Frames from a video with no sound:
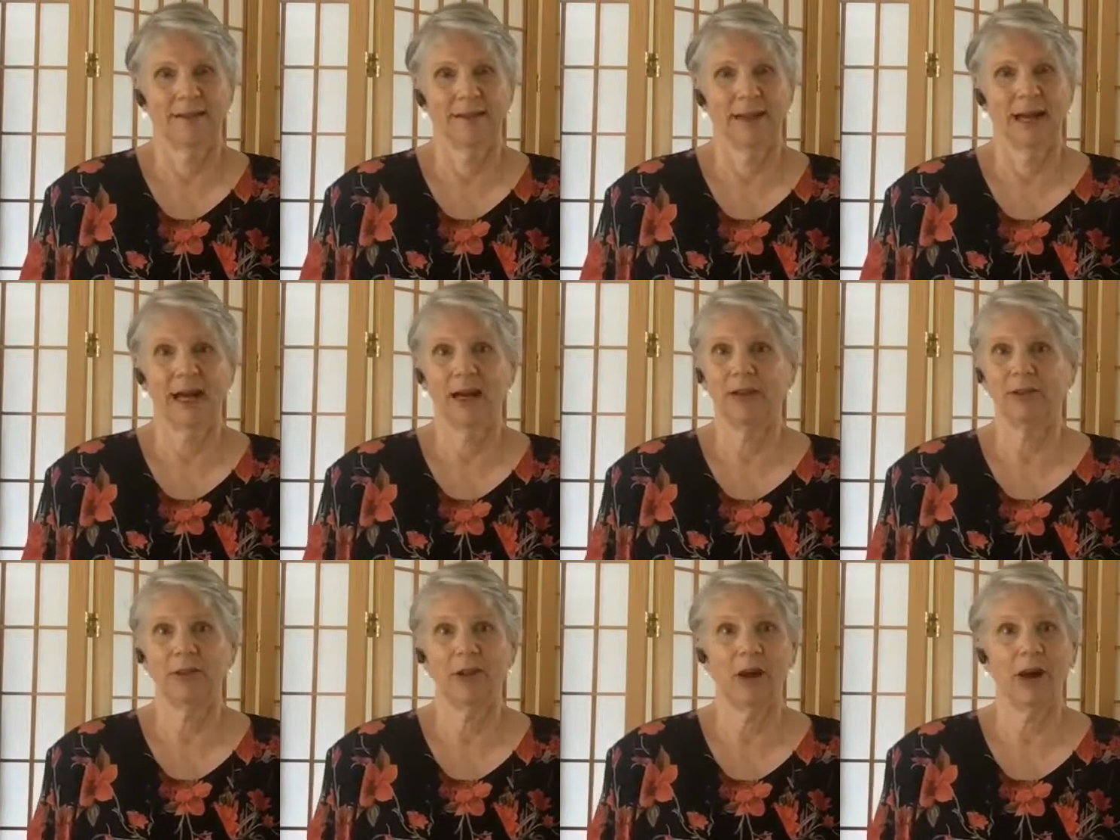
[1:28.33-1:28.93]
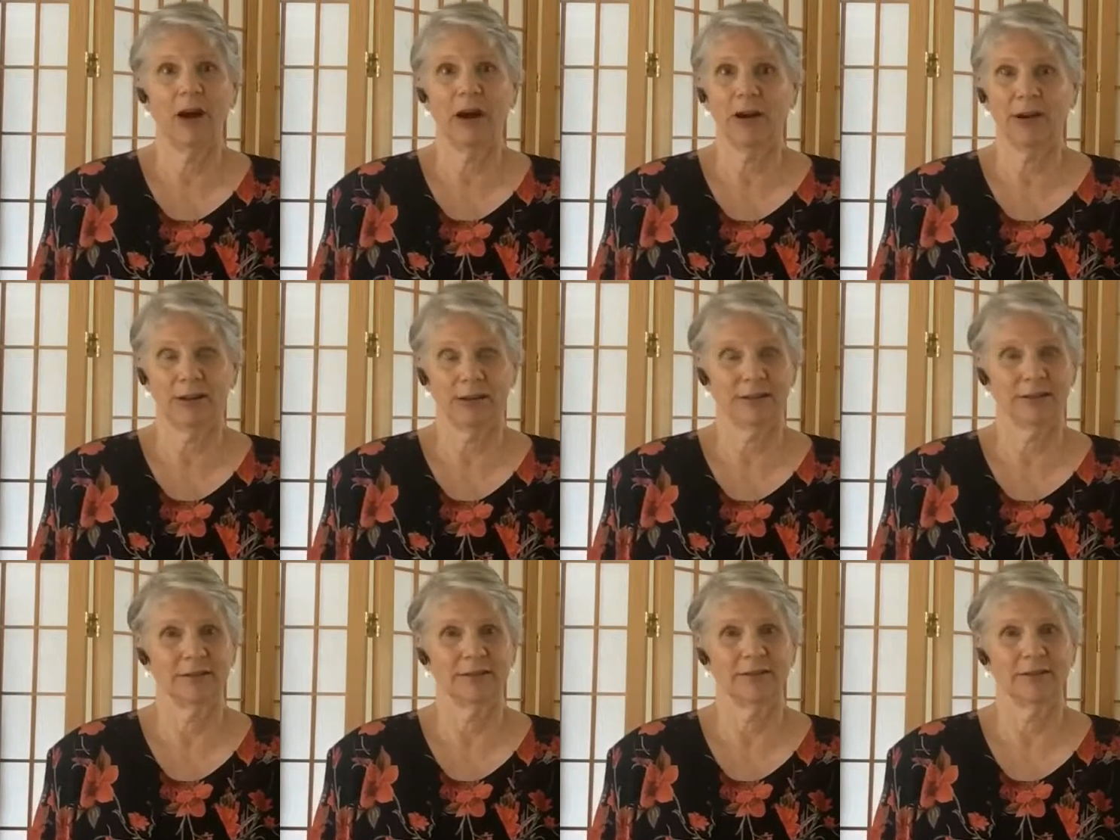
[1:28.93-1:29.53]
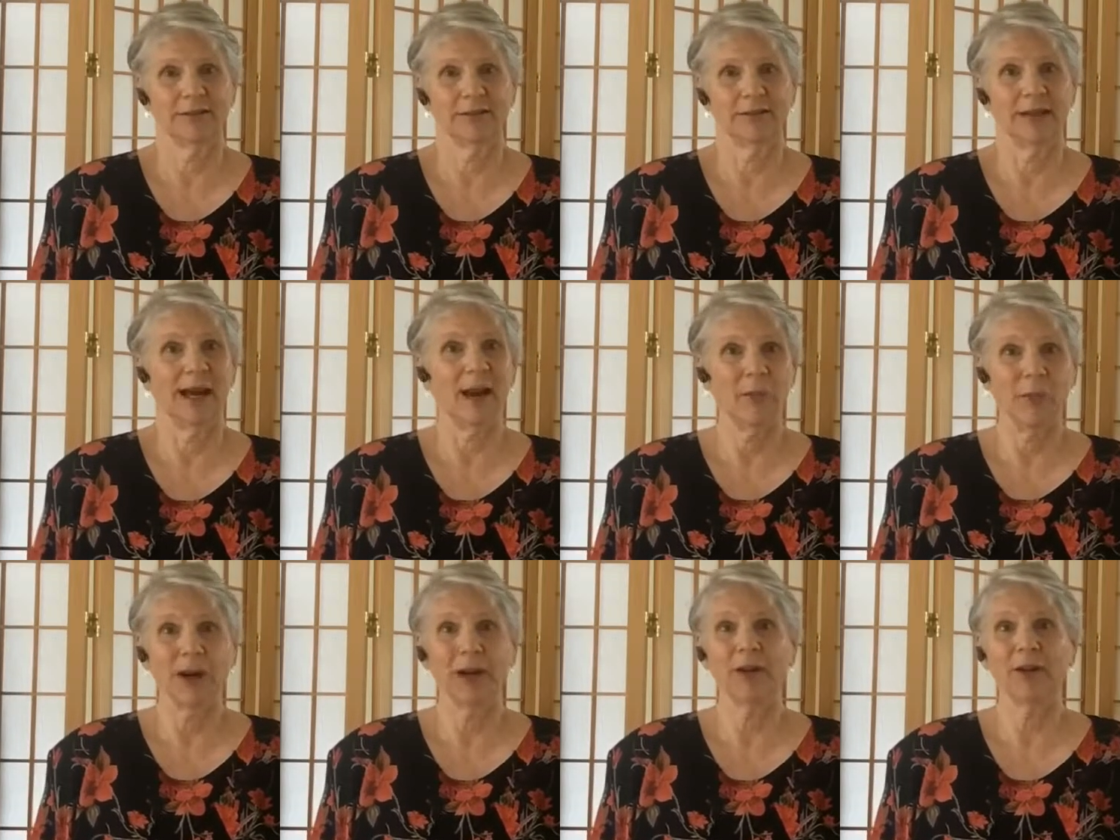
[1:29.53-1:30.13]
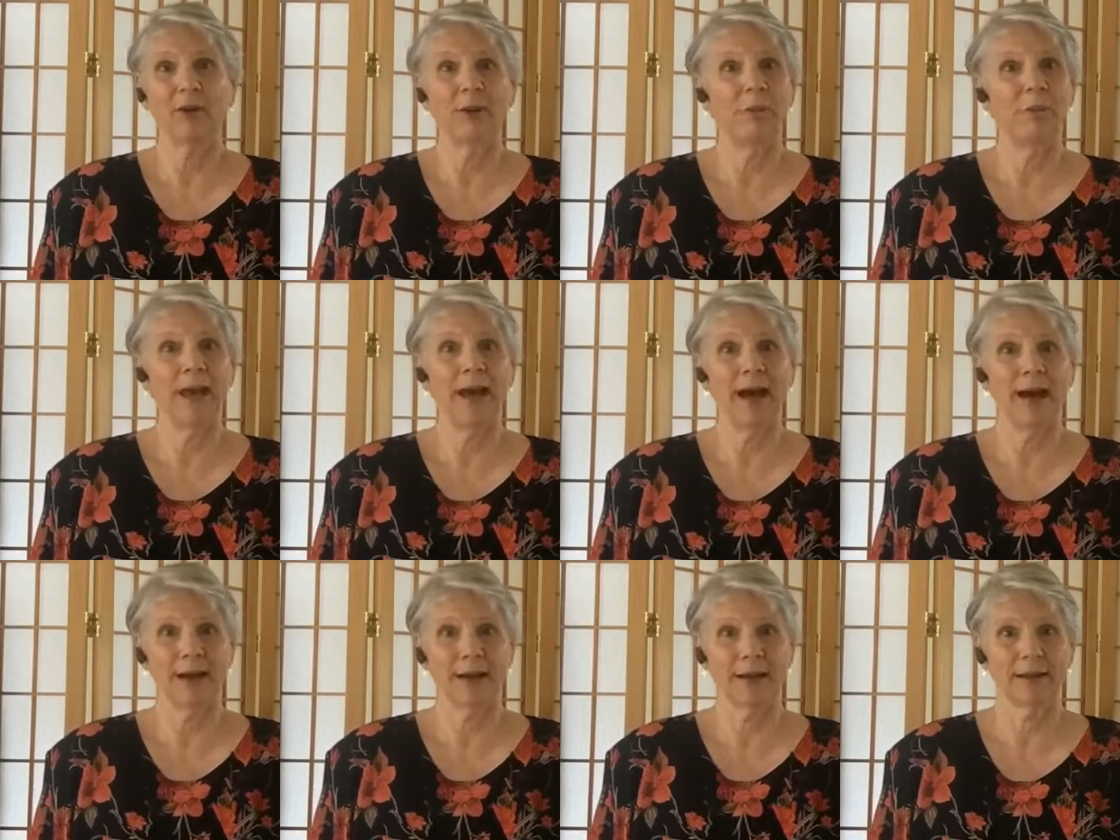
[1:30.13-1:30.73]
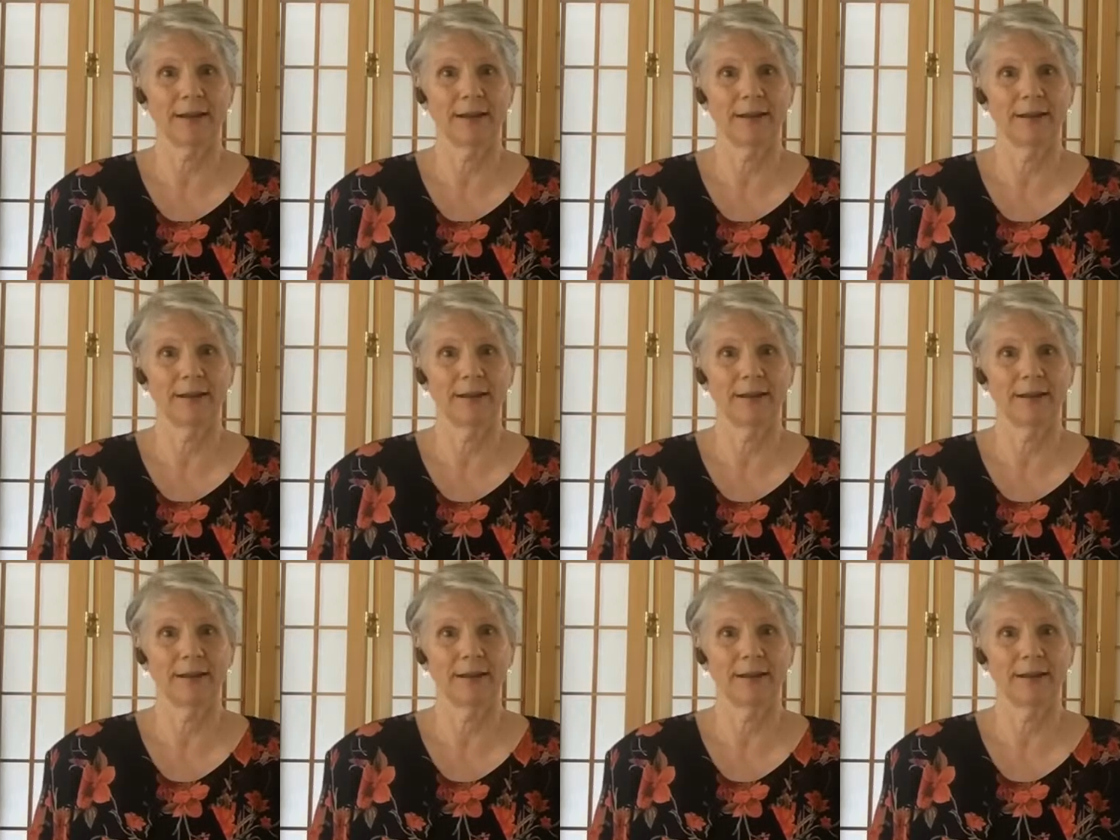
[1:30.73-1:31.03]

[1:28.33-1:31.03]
How long? I want to go back.